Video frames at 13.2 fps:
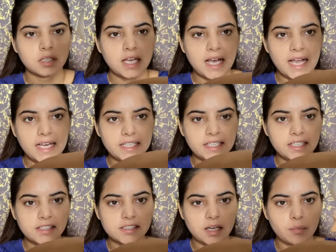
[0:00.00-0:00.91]
I'll
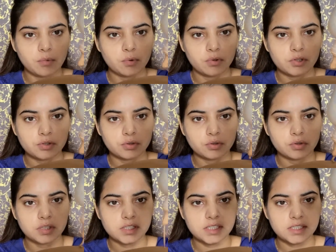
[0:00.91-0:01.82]
take some more.
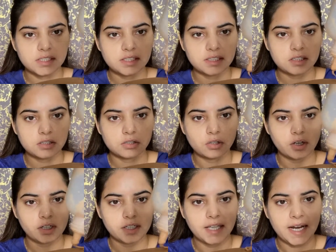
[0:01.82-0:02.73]
So since this is
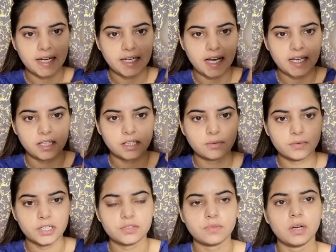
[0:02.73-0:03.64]
not that high
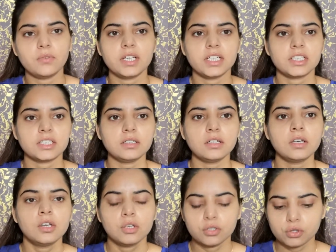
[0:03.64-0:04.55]
coverage foundation,
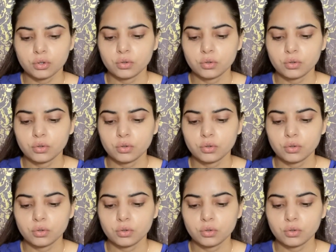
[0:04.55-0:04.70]
so